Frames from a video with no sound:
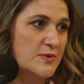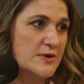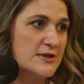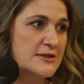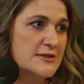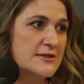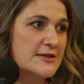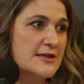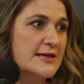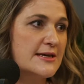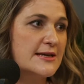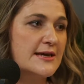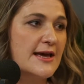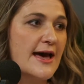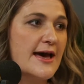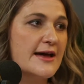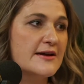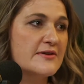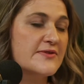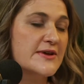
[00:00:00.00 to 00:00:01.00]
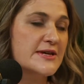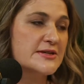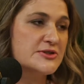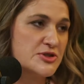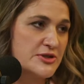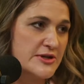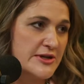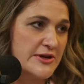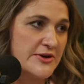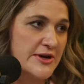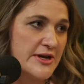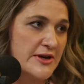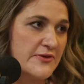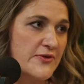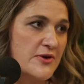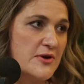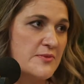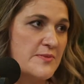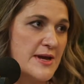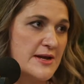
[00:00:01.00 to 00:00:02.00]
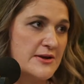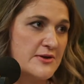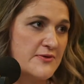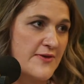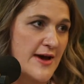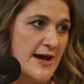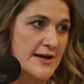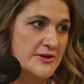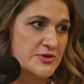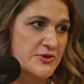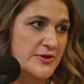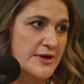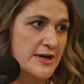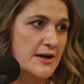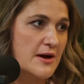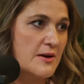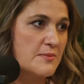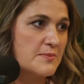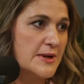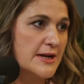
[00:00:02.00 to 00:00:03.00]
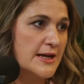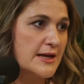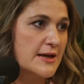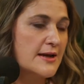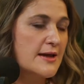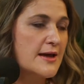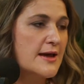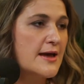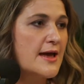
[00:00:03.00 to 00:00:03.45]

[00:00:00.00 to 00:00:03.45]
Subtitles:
was the head of engineering for a manufacturing company.